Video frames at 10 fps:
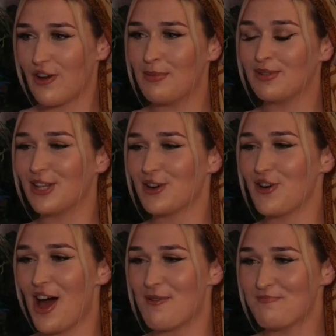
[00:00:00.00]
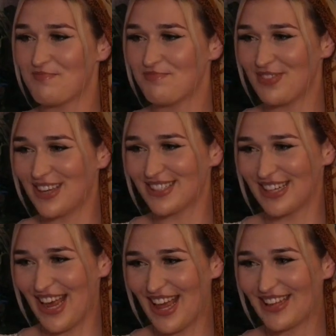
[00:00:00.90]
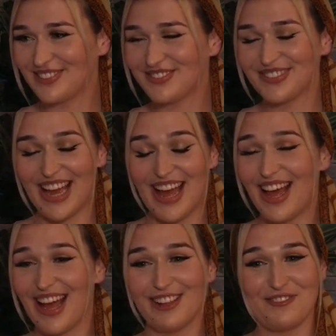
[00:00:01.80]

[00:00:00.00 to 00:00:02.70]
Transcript: that is my colour. Yes,